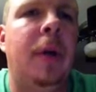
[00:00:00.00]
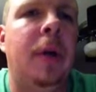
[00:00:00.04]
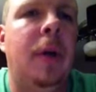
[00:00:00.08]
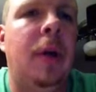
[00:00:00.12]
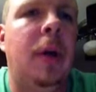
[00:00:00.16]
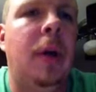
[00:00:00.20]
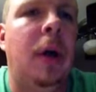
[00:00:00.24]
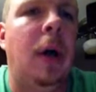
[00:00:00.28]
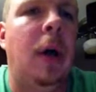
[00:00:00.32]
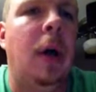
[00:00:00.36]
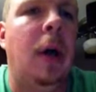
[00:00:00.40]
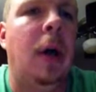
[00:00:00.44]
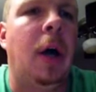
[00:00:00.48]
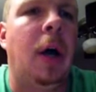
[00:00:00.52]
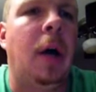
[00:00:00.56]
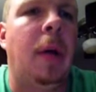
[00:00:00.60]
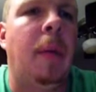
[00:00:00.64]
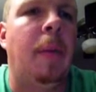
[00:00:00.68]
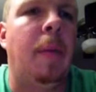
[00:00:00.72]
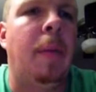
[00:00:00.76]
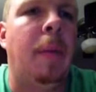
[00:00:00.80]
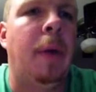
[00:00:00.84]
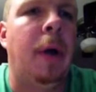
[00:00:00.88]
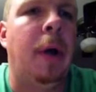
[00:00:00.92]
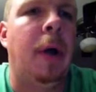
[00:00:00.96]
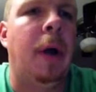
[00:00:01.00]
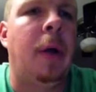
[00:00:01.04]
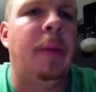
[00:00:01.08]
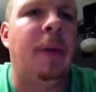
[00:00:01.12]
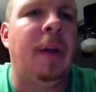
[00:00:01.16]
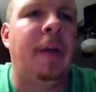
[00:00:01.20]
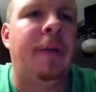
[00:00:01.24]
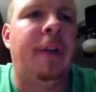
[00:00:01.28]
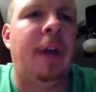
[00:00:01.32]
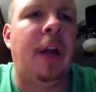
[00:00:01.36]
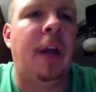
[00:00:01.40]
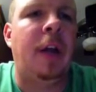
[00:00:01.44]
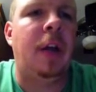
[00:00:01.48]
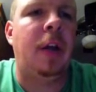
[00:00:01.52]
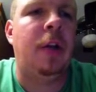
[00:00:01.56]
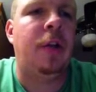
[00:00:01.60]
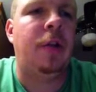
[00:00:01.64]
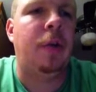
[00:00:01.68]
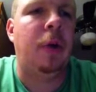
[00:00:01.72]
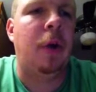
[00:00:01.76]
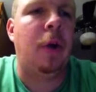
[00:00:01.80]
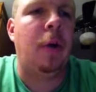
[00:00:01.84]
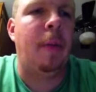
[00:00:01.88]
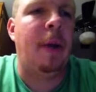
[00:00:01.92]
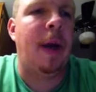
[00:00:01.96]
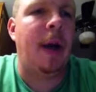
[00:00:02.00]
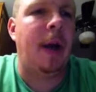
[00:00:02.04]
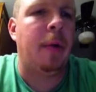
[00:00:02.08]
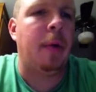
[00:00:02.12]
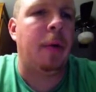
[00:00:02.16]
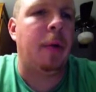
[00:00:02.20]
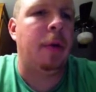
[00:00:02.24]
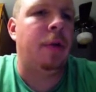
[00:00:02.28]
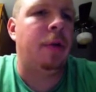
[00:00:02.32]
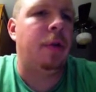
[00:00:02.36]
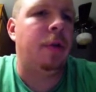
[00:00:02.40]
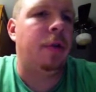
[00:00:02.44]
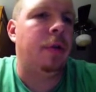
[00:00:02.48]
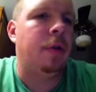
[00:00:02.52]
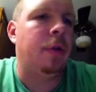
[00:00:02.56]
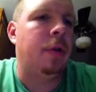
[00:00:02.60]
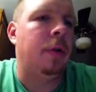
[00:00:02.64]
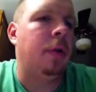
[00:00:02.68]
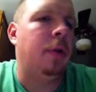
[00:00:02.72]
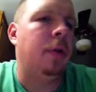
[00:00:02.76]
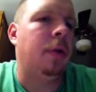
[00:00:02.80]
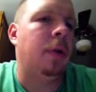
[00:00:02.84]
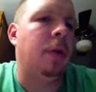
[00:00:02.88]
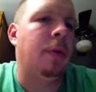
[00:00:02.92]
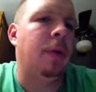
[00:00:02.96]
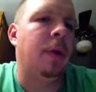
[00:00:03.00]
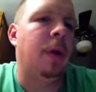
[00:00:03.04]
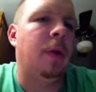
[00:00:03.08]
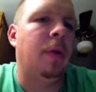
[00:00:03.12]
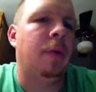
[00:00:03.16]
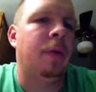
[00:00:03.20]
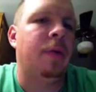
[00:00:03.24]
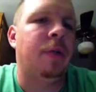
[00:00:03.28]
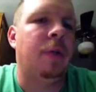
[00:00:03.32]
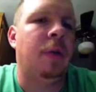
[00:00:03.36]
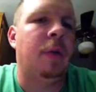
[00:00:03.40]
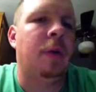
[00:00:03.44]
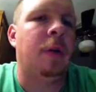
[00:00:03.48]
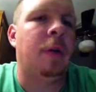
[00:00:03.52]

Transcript: but I'm left-handed, so I go backwards, and here we go, we're starting at the